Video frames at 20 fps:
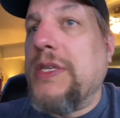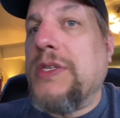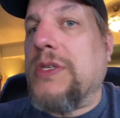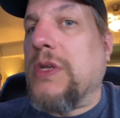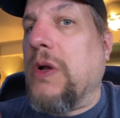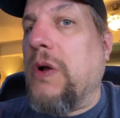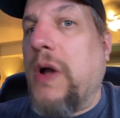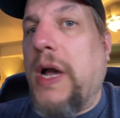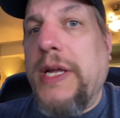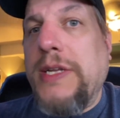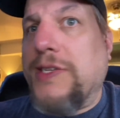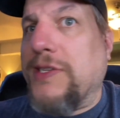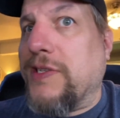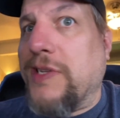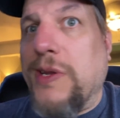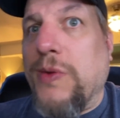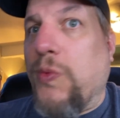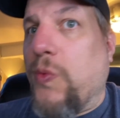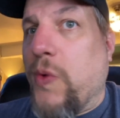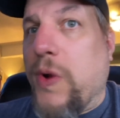so I just
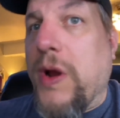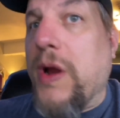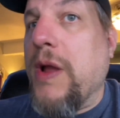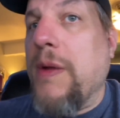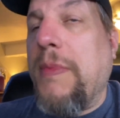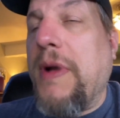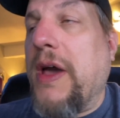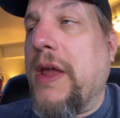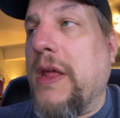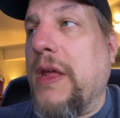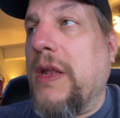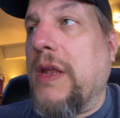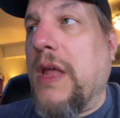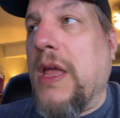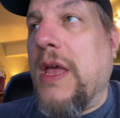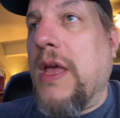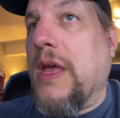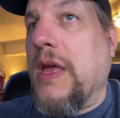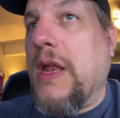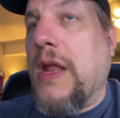didn't worry about it,
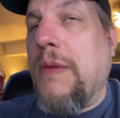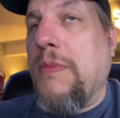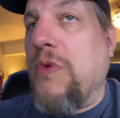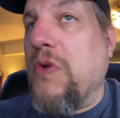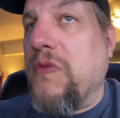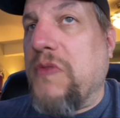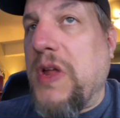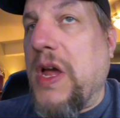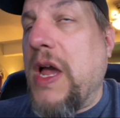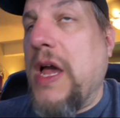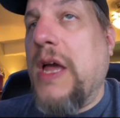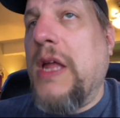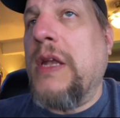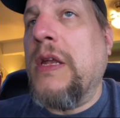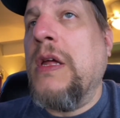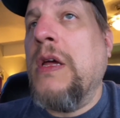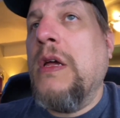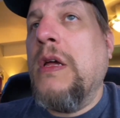and I moved on.